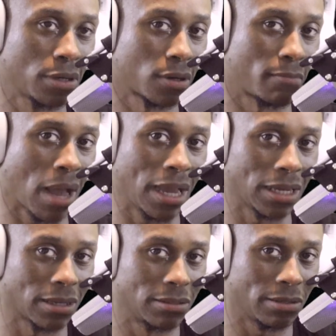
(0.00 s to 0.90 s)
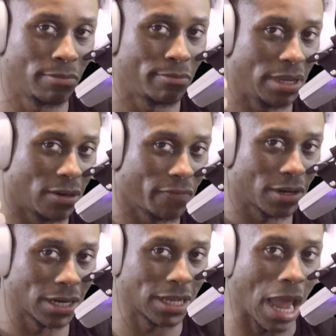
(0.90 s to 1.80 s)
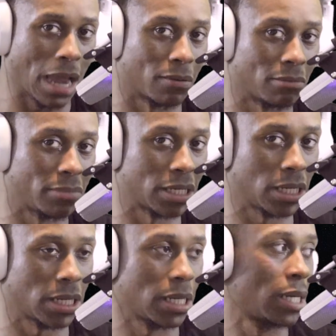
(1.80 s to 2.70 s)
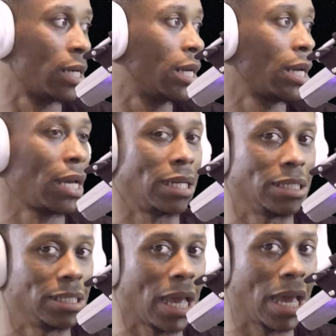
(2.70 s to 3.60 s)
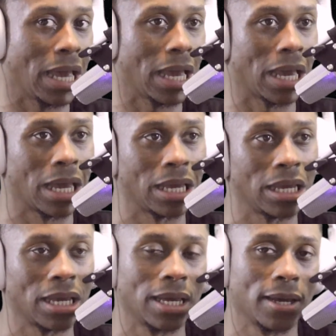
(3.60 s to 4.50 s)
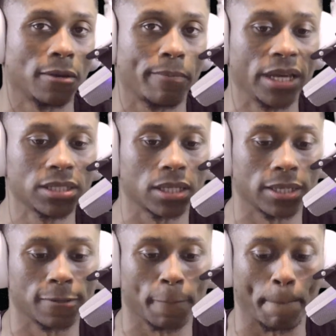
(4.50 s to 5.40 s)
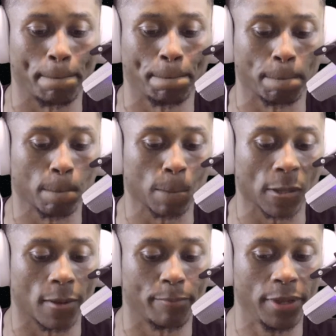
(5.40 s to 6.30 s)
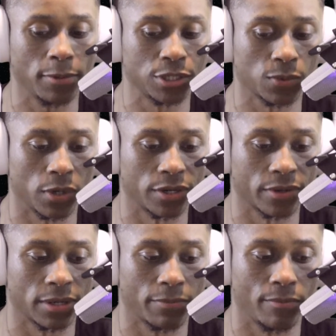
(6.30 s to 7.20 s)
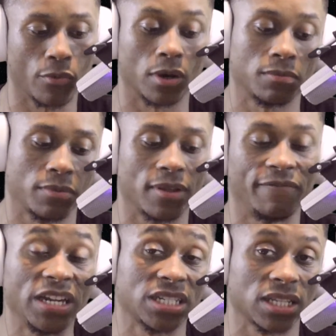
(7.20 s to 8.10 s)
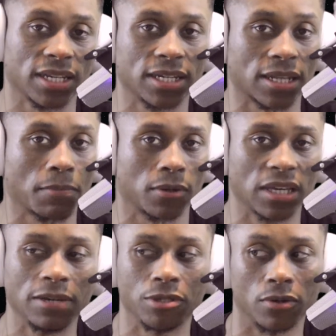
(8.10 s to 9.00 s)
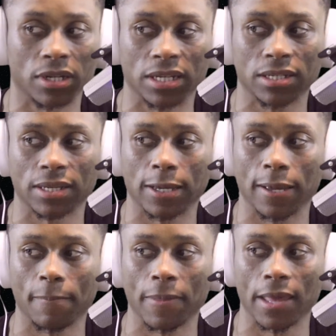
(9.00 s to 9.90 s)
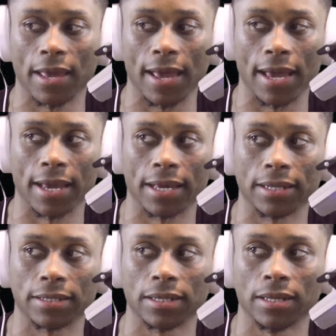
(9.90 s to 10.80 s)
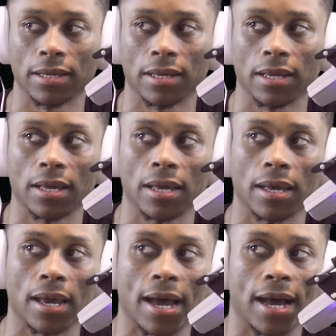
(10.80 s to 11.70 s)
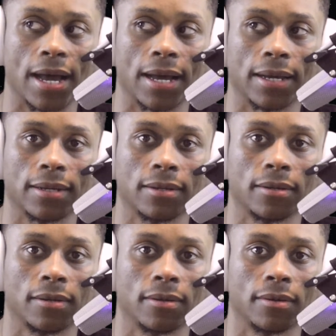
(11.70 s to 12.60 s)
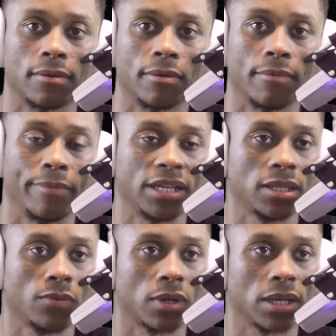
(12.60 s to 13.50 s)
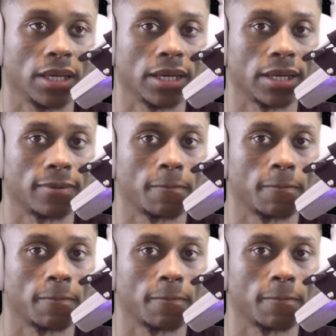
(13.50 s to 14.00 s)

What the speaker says: get on the mic and be in front of the camera. But yeah, basically, people are just wondering. Well, eventually, because I'm gonna keep doing this, and I basically want to get